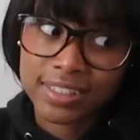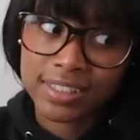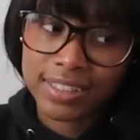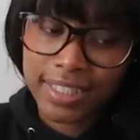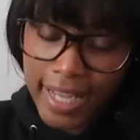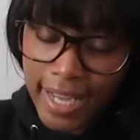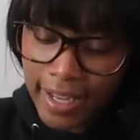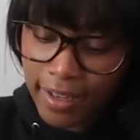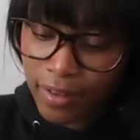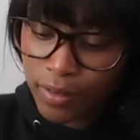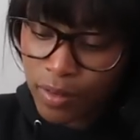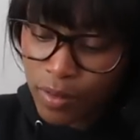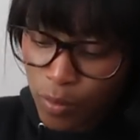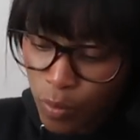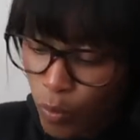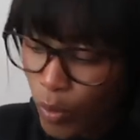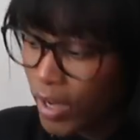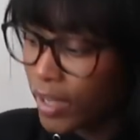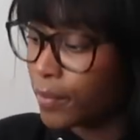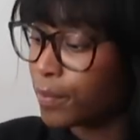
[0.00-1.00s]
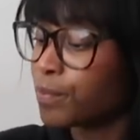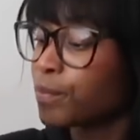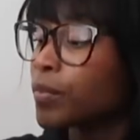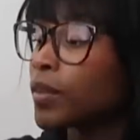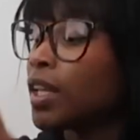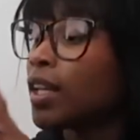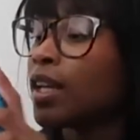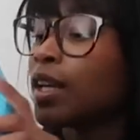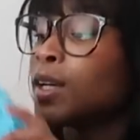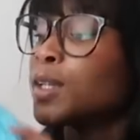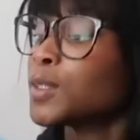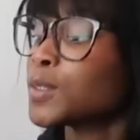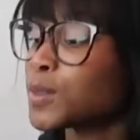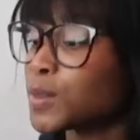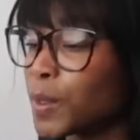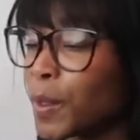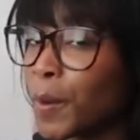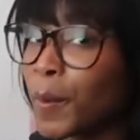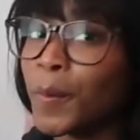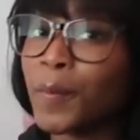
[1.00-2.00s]
Day one.
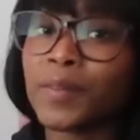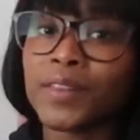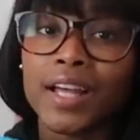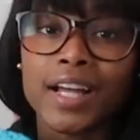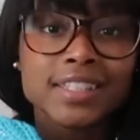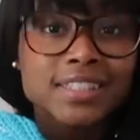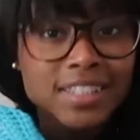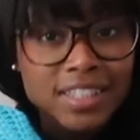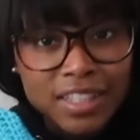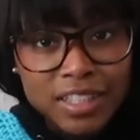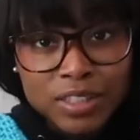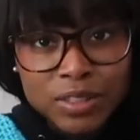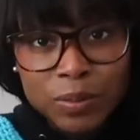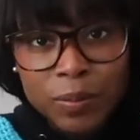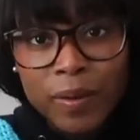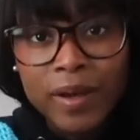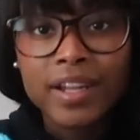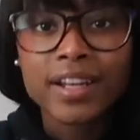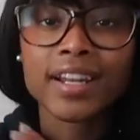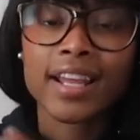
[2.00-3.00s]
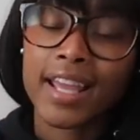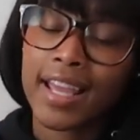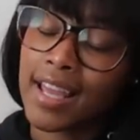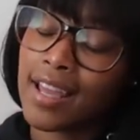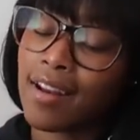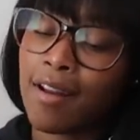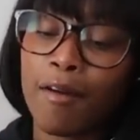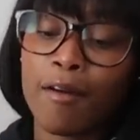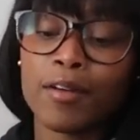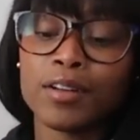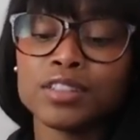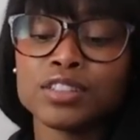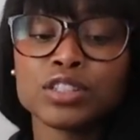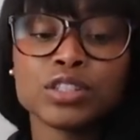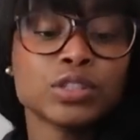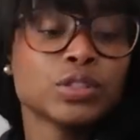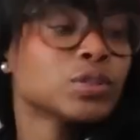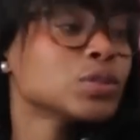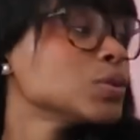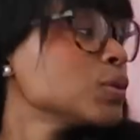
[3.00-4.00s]
So that's this one, and on
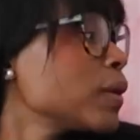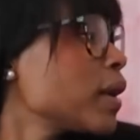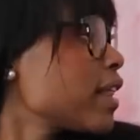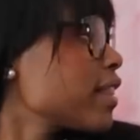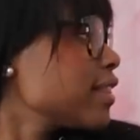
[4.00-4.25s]
to